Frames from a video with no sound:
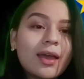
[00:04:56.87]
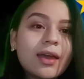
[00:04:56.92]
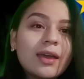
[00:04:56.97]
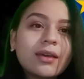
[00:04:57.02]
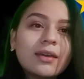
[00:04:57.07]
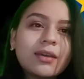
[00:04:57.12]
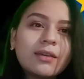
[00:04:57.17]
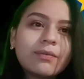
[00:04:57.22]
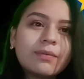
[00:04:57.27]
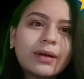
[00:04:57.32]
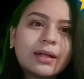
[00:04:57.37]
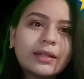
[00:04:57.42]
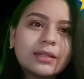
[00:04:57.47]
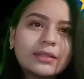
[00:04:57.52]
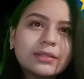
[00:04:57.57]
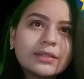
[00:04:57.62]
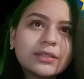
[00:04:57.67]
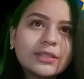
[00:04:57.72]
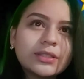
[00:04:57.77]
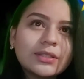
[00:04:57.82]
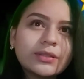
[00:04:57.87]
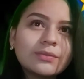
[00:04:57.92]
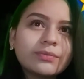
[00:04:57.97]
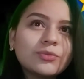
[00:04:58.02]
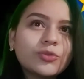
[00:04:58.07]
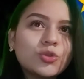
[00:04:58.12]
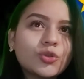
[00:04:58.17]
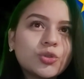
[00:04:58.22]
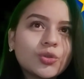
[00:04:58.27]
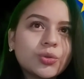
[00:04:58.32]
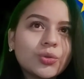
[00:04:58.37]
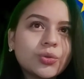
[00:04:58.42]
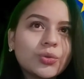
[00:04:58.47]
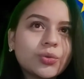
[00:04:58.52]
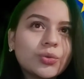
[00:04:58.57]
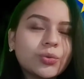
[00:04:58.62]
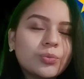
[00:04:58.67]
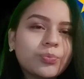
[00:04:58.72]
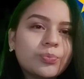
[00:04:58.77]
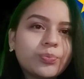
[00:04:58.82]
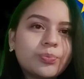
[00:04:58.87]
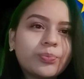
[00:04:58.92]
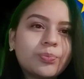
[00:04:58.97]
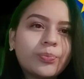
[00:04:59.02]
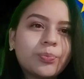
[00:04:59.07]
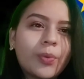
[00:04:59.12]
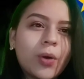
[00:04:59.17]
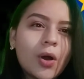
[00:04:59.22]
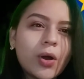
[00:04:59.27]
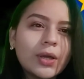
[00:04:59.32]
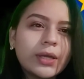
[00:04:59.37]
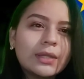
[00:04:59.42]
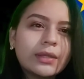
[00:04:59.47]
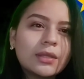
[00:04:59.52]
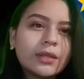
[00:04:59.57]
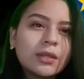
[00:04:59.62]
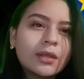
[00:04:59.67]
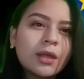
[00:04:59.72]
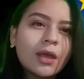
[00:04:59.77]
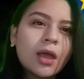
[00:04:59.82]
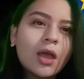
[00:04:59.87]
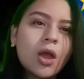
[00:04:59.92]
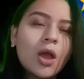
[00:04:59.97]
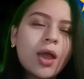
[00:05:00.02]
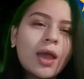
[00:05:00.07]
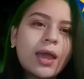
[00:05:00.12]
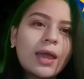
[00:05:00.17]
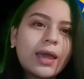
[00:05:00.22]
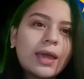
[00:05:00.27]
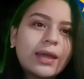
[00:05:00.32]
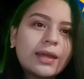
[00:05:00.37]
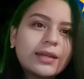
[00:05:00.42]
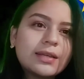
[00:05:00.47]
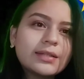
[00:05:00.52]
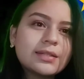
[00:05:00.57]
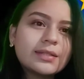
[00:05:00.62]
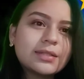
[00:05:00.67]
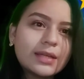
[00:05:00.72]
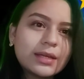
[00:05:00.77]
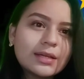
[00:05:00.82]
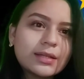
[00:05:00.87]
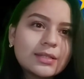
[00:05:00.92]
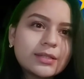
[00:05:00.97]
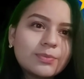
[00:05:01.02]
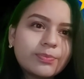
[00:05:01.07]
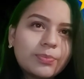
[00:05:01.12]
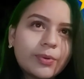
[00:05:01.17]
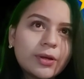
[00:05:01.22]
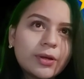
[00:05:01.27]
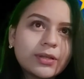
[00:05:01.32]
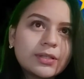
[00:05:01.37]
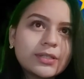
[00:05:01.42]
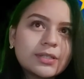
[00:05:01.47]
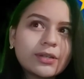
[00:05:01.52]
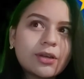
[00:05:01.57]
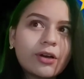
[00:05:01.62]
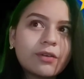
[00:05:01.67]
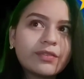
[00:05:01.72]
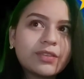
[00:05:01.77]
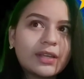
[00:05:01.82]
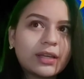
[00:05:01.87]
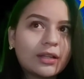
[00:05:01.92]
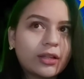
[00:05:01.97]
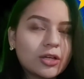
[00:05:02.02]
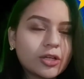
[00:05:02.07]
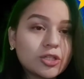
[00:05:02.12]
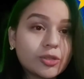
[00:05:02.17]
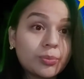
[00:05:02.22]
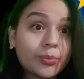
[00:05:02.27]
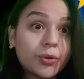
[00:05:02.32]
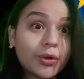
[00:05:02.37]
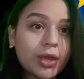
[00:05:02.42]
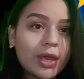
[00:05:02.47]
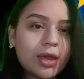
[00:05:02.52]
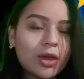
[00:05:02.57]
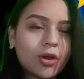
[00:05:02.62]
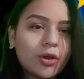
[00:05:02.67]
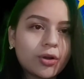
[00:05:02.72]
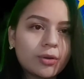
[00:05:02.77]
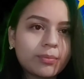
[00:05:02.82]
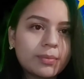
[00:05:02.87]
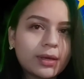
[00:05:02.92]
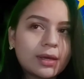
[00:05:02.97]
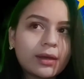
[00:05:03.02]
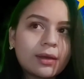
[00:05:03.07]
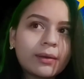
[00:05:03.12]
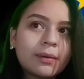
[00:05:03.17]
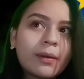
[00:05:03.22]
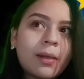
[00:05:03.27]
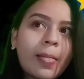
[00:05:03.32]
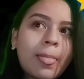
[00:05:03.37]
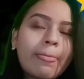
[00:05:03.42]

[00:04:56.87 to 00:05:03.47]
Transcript: equivalent to 0.86 points of the Luxembourg economic,